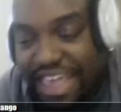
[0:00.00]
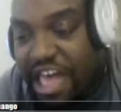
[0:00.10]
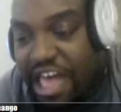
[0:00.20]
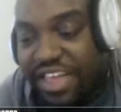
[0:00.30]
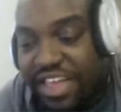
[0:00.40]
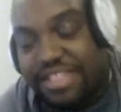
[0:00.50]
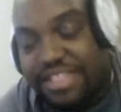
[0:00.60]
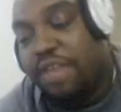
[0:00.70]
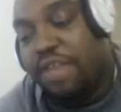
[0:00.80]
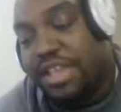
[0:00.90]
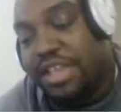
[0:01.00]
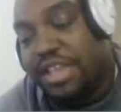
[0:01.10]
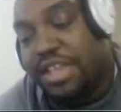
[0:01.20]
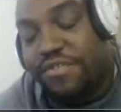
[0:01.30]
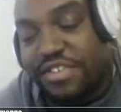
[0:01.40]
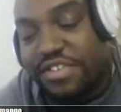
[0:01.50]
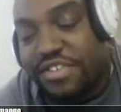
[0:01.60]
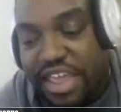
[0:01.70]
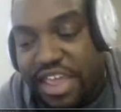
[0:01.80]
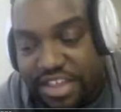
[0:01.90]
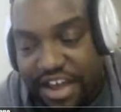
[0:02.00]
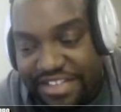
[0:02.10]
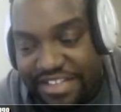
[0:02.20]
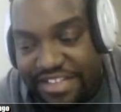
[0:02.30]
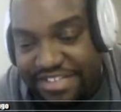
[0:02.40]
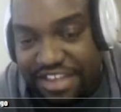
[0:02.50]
In I mean, of course, in the context of